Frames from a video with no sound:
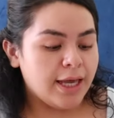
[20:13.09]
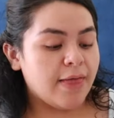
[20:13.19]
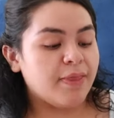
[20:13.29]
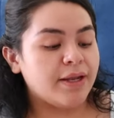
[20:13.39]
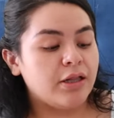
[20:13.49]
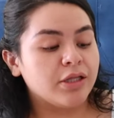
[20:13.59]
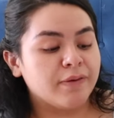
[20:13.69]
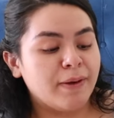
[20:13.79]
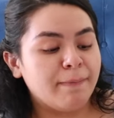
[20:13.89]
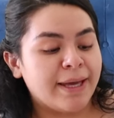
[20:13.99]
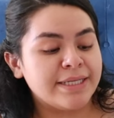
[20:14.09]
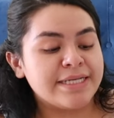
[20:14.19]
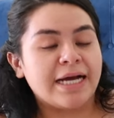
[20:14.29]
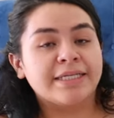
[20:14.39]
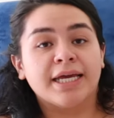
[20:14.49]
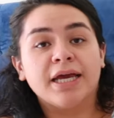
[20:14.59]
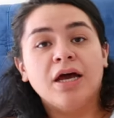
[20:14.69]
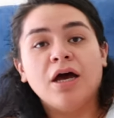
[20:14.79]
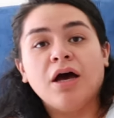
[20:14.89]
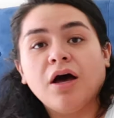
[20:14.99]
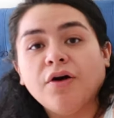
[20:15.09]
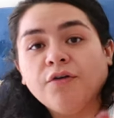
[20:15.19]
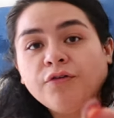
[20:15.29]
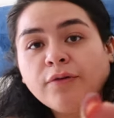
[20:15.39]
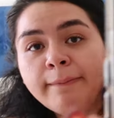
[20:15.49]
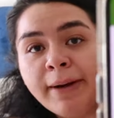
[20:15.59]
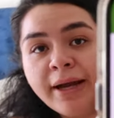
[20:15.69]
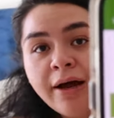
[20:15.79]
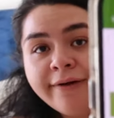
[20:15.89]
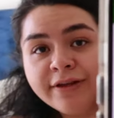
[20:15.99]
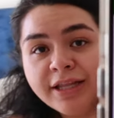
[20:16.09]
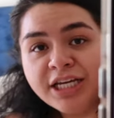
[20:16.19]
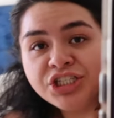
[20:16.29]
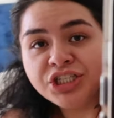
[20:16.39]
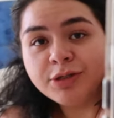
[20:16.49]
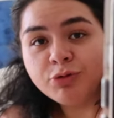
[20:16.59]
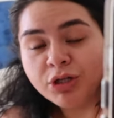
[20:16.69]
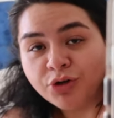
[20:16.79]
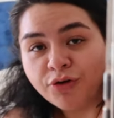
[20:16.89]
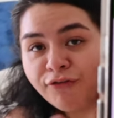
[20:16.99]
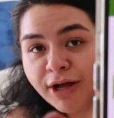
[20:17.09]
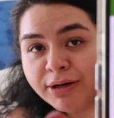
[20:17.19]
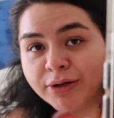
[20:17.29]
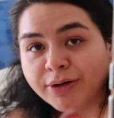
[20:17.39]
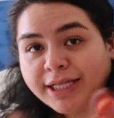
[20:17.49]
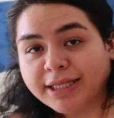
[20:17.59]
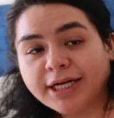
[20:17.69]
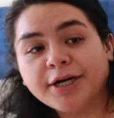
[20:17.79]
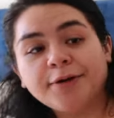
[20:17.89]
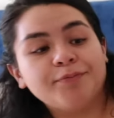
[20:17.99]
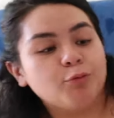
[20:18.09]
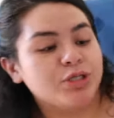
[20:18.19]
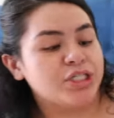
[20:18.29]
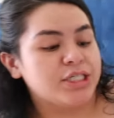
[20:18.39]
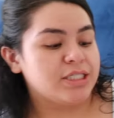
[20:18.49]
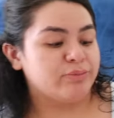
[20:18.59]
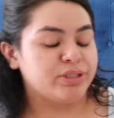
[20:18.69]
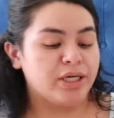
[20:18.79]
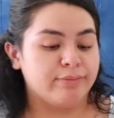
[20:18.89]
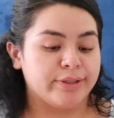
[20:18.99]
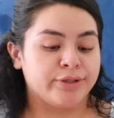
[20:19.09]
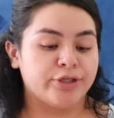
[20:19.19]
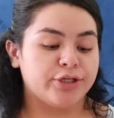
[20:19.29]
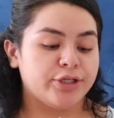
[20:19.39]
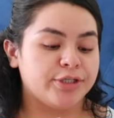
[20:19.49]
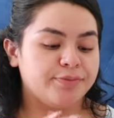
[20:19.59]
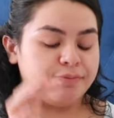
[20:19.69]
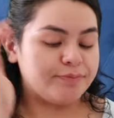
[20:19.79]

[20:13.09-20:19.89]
And then it'll give me my exact date of my ovulation, the little flower right there, which is September 3rd.